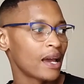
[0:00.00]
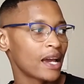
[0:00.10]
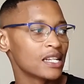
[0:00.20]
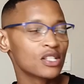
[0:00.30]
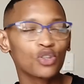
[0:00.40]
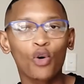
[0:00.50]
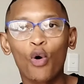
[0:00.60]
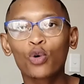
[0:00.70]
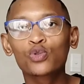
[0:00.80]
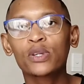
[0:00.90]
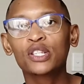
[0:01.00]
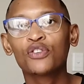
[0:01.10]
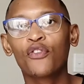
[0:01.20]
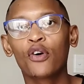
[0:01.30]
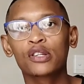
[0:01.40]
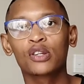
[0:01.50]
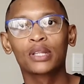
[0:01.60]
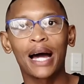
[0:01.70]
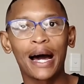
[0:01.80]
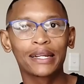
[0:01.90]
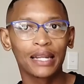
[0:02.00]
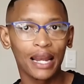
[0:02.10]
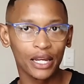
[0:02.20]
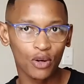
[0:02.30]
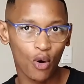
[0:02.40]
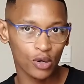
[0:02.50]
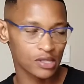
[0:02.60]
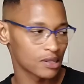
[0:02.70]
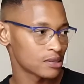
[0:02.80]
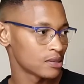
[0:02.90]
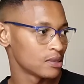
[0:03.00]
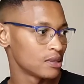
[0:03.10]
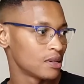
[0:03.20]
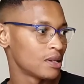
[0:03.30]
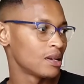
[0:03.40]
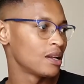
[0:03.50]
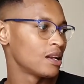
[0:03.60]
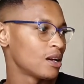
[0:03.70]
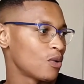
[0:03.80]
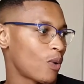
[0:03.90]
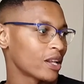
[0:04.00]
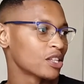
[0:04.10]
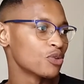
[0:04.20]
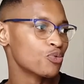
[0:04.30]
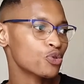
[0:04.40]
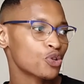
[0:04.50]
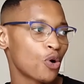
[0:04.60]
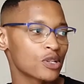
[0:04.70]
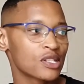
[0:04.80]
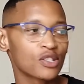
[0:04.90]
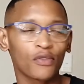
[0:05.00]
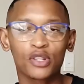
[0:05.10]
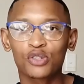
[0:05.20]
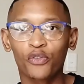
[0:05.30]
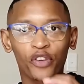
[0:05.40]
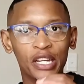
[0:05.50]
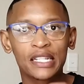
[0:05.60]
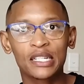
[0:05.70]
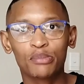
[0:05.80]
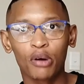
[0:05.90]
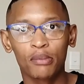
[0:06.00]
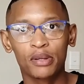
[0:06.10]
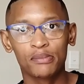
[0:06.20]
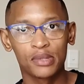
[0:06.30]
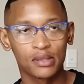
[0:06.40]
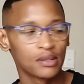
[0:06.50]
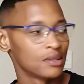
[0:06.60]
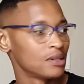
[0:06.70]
And you also need to focus on the underlying causes. What are the root causes of the sovereignty problems?